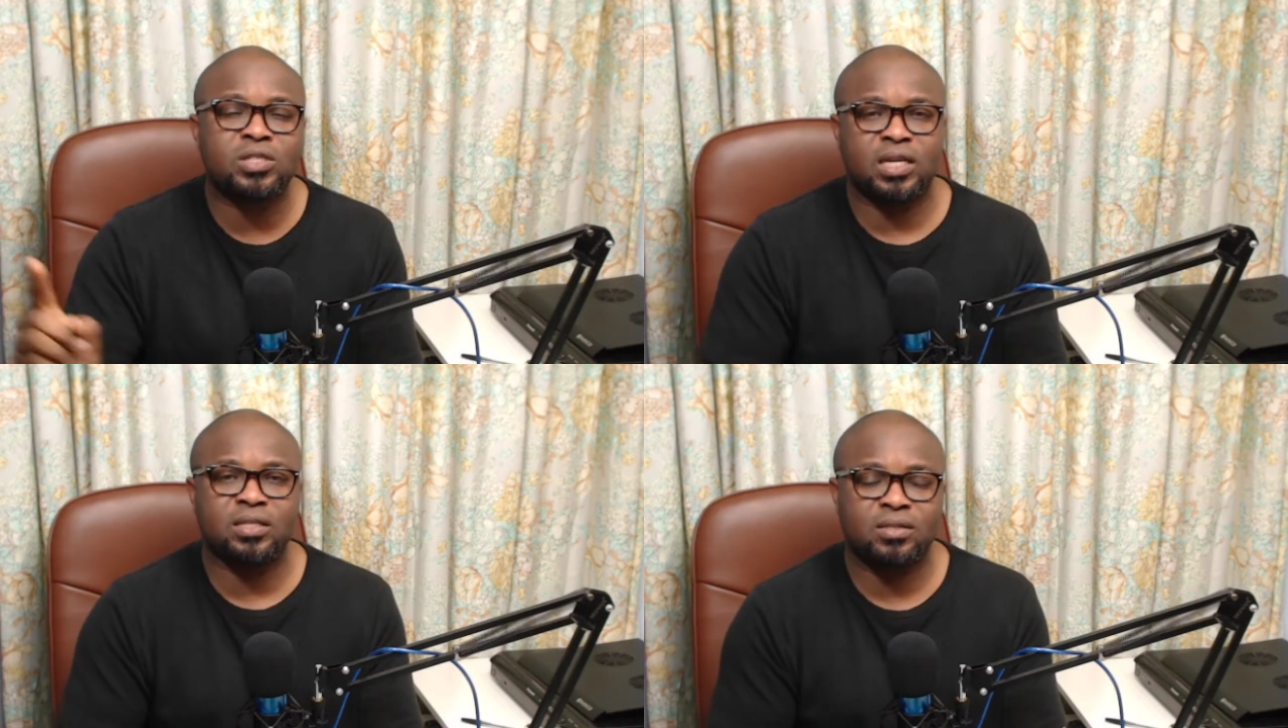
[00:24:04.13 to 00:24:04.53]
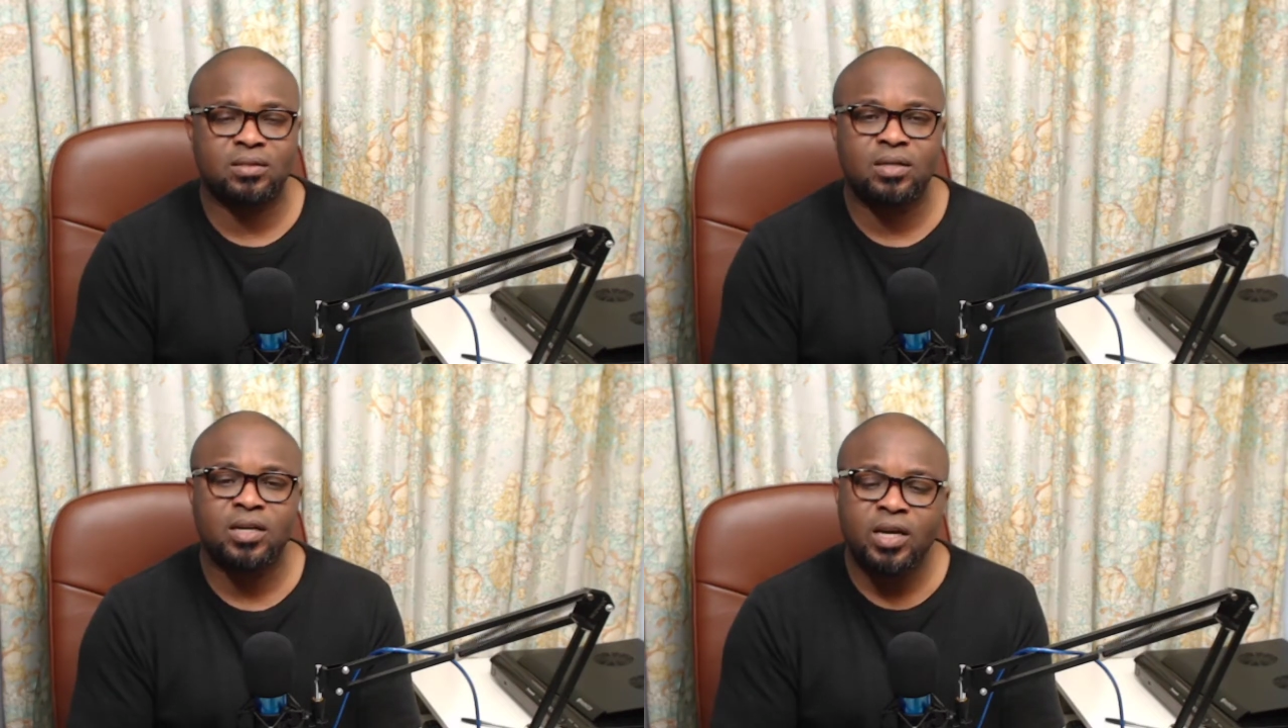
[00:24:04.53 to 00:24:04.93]
at.
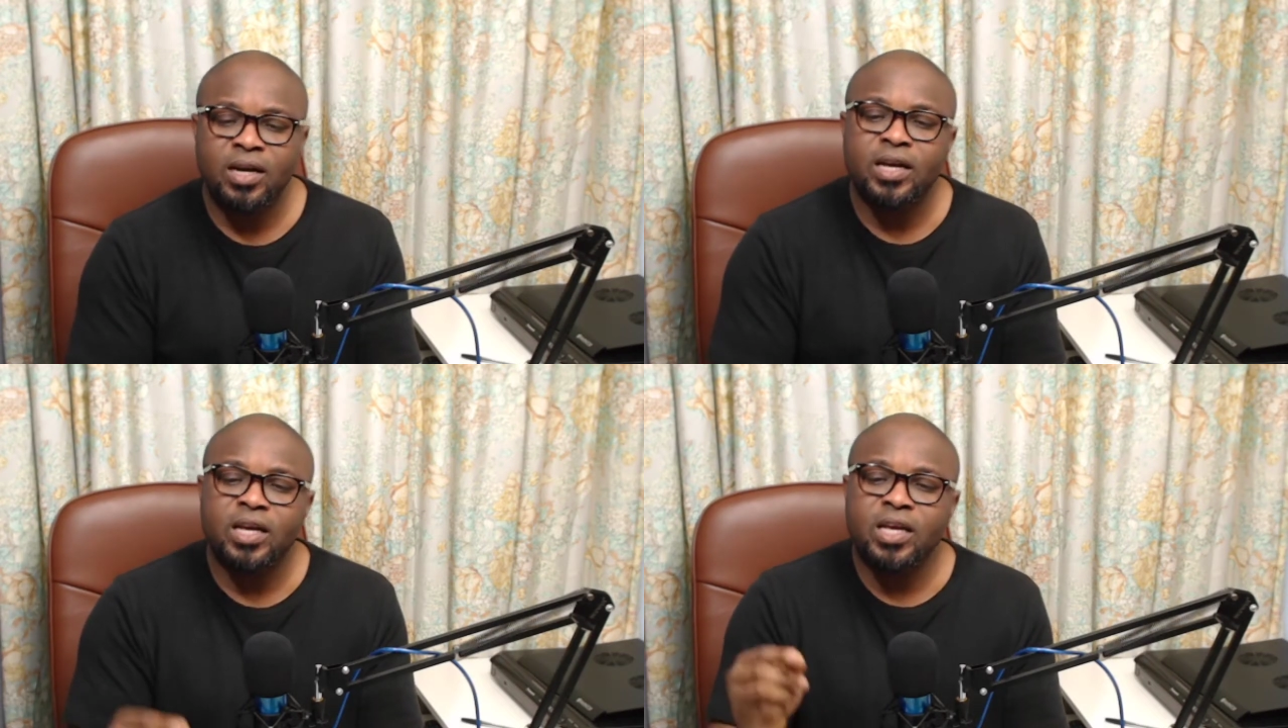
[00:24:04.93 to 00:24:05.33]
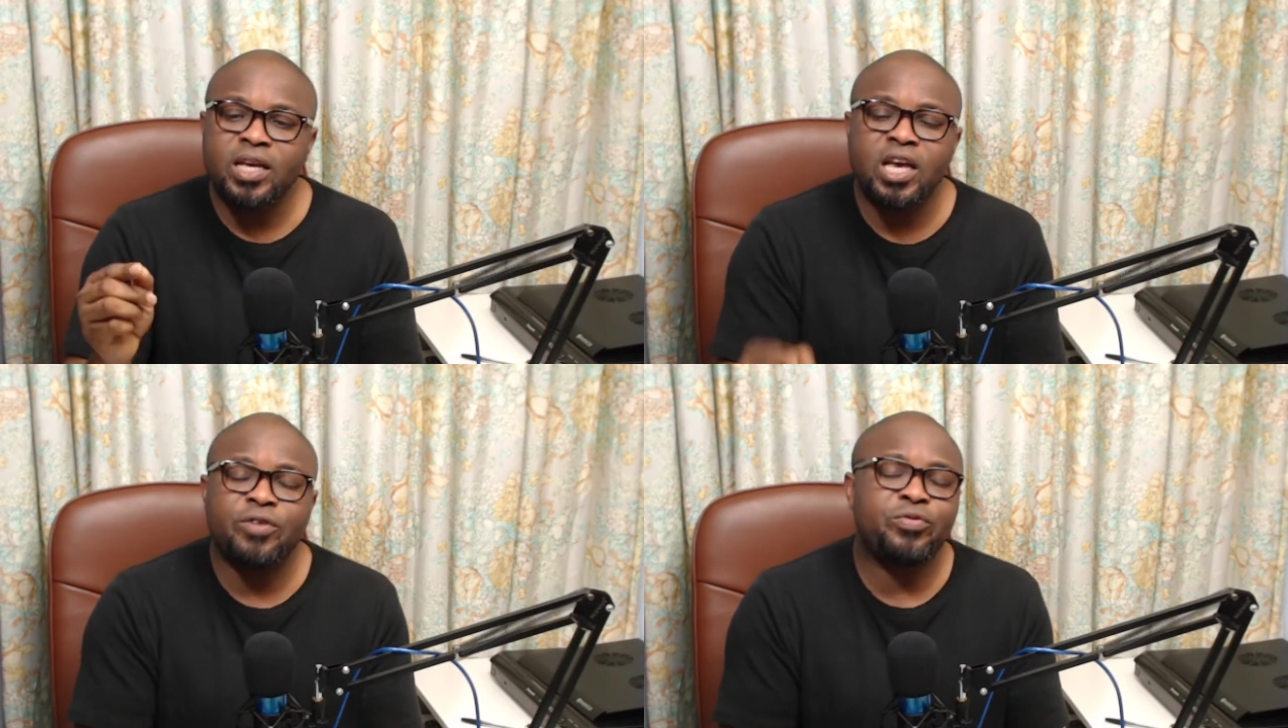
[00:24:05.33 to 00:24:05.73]

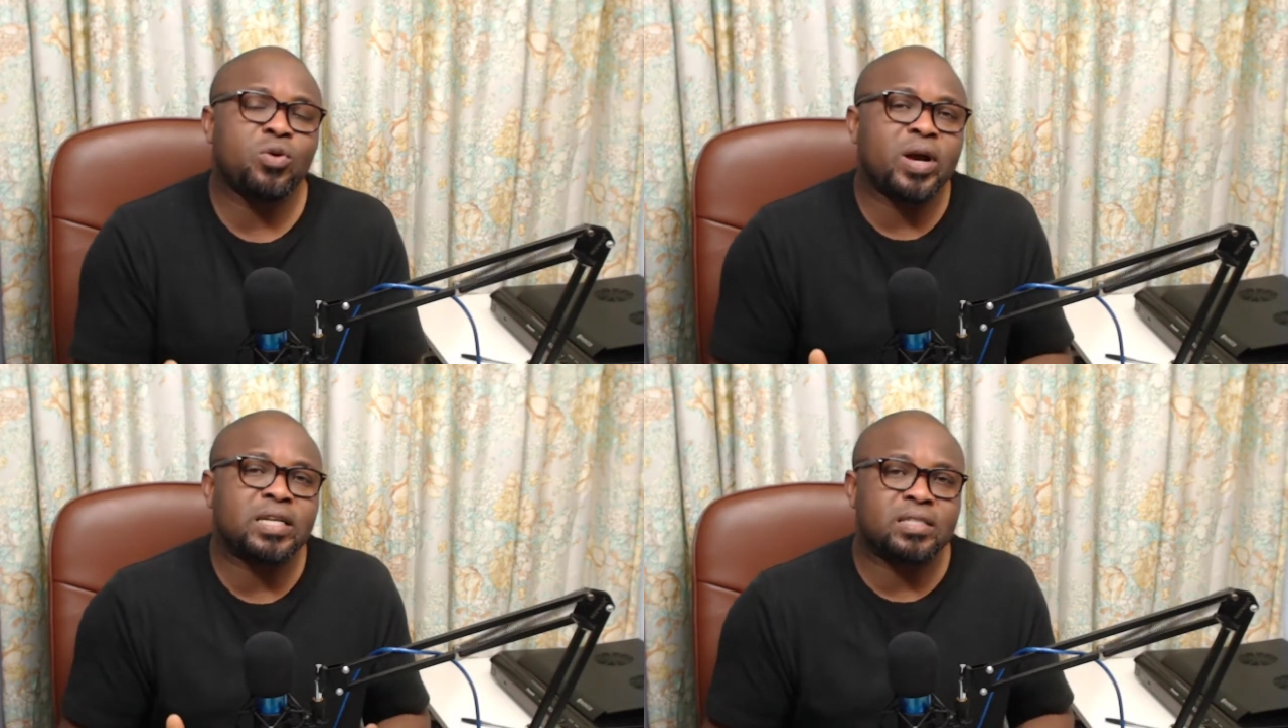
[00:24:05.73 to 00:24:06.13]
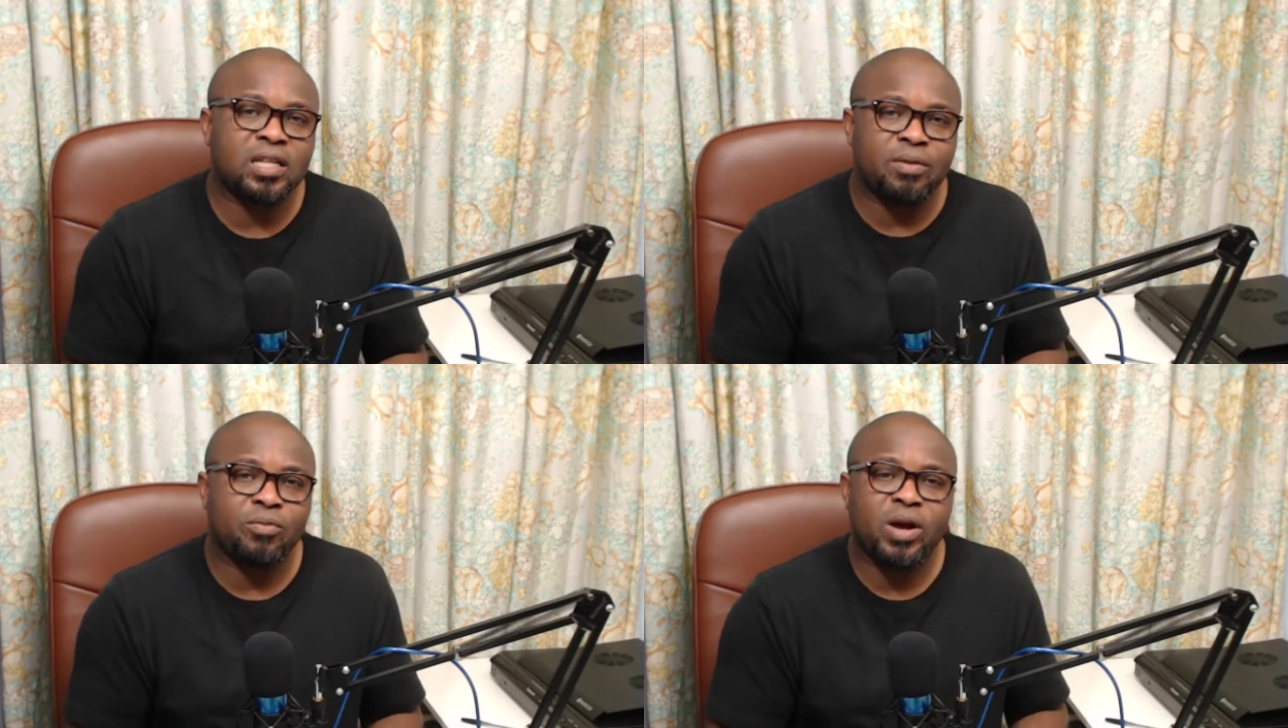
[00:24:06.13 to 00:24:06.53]
If you were
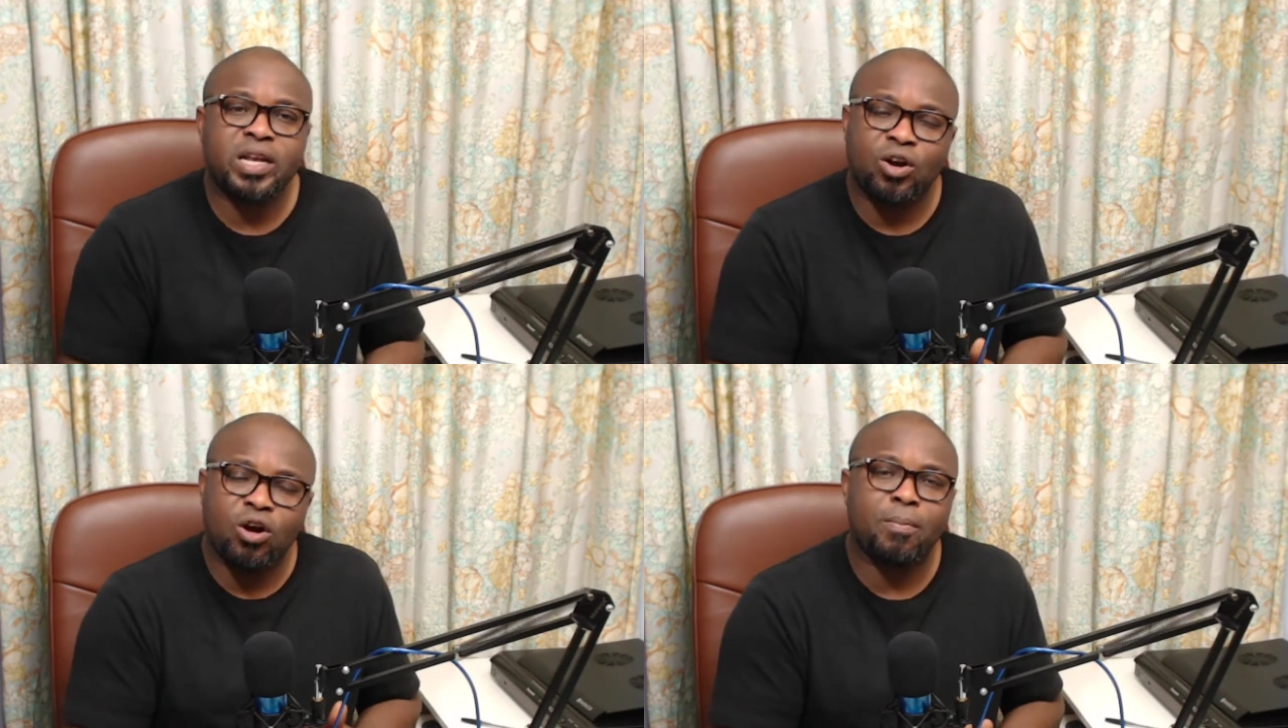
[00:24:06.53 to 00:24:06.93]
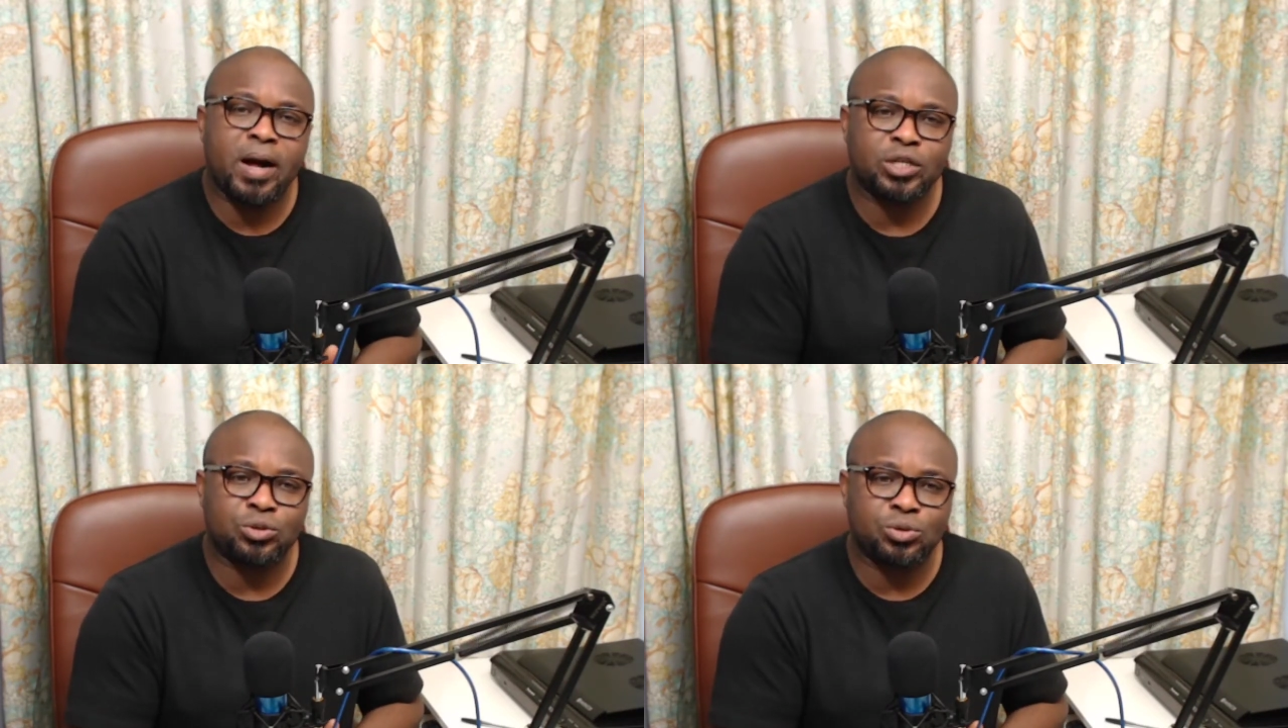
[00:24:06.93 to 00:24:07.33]
slim when he got
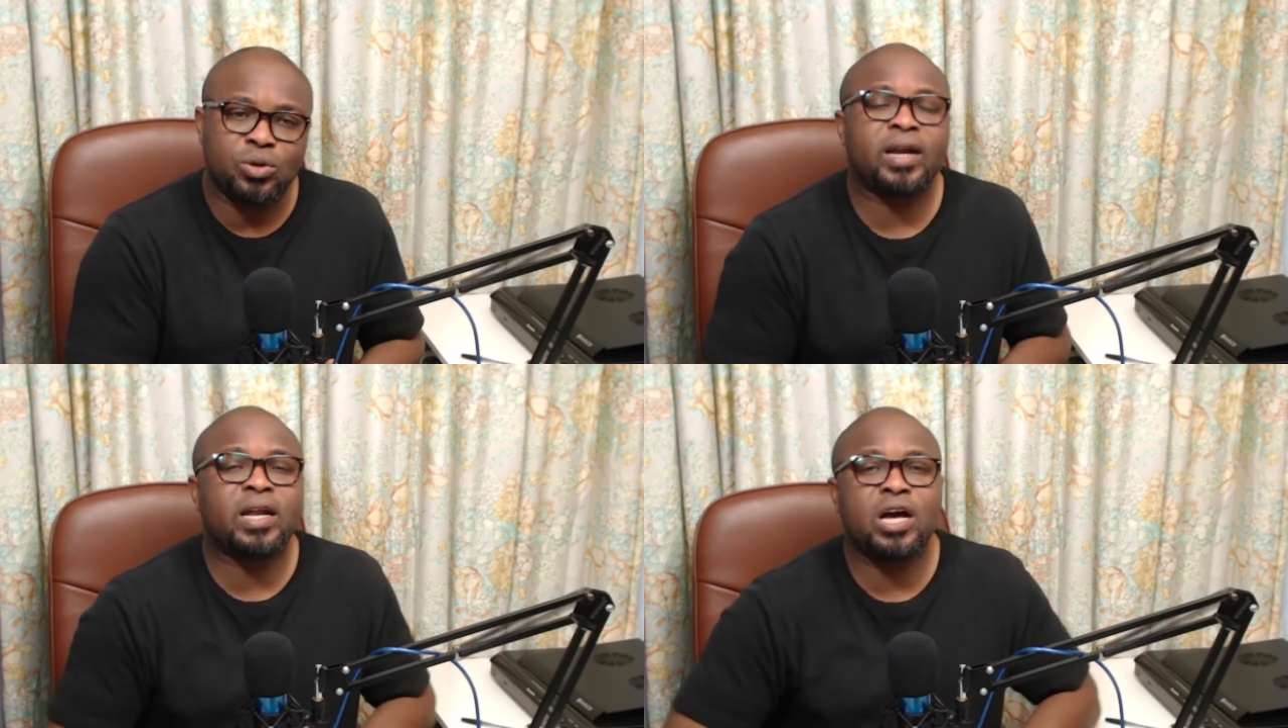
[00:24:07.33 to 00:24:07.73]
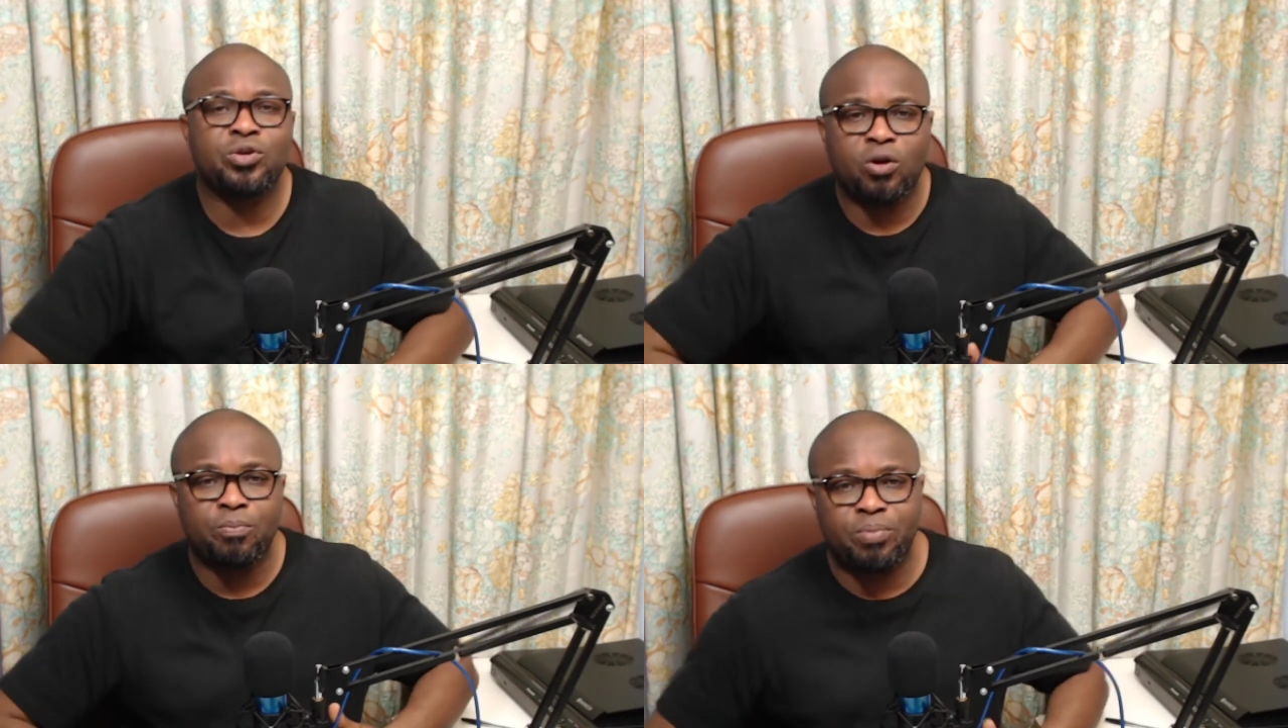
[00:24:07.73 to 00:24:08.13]
married to you and now
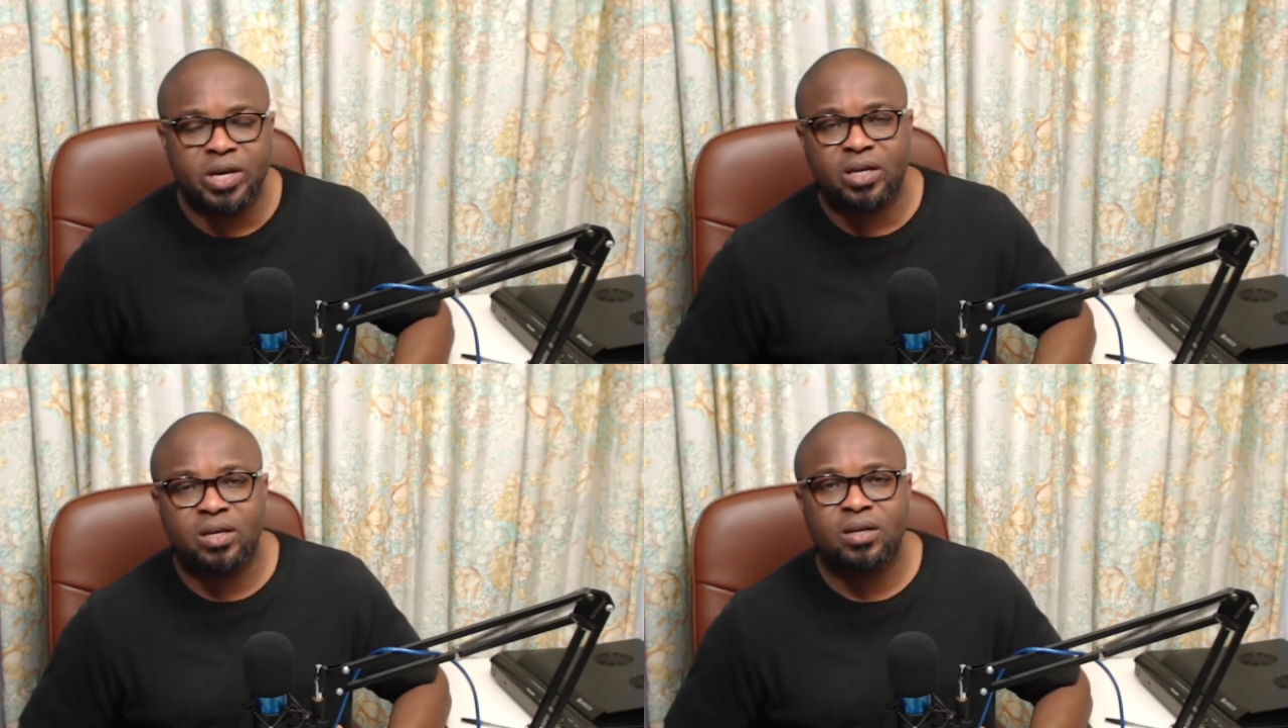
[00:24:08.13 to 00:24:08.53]
you're big,